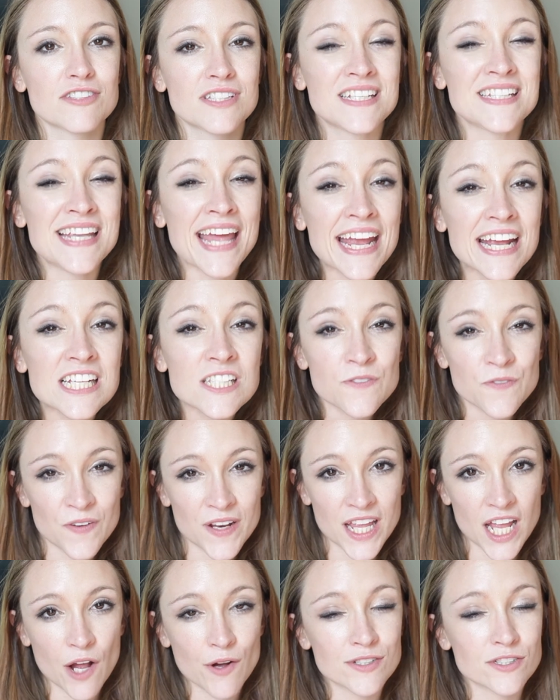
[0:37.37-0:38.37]
Today's
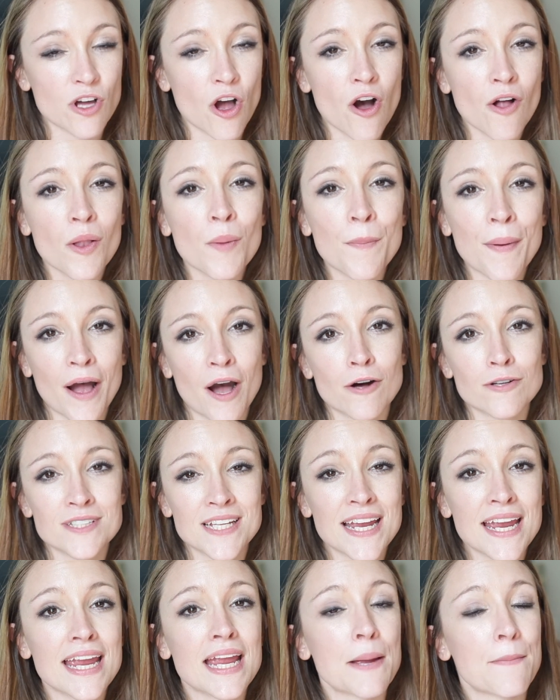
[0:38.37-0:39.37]
video is all about
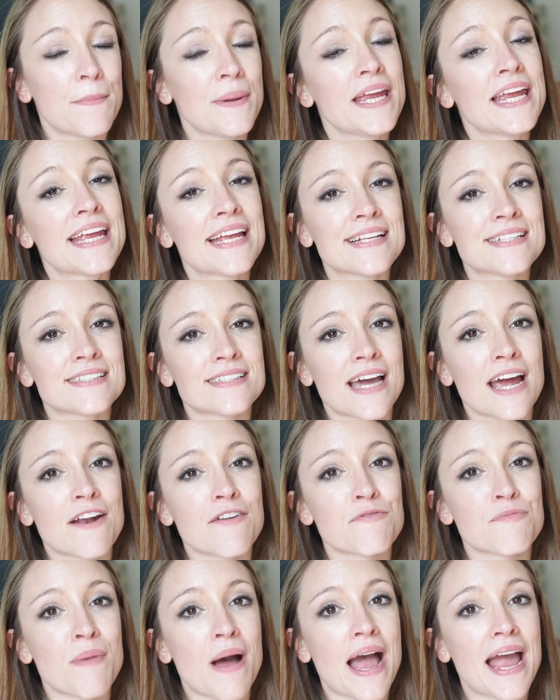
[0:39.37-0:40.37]
taking a peek inside
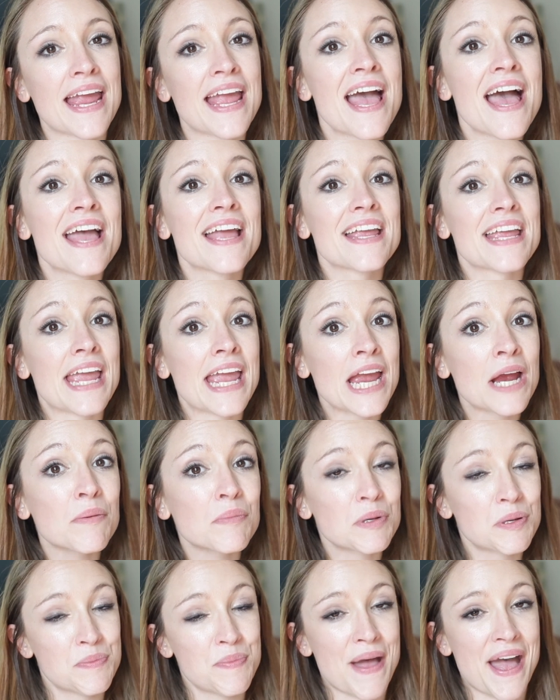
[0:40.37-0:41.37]
of my
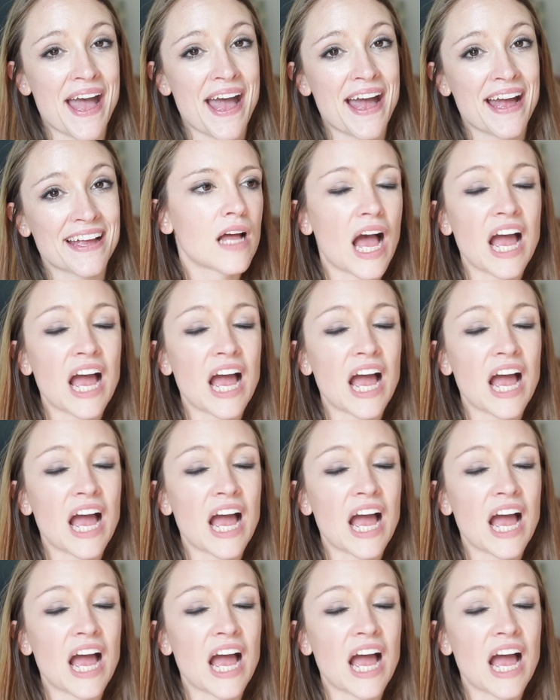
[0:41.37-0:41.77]
camera bag.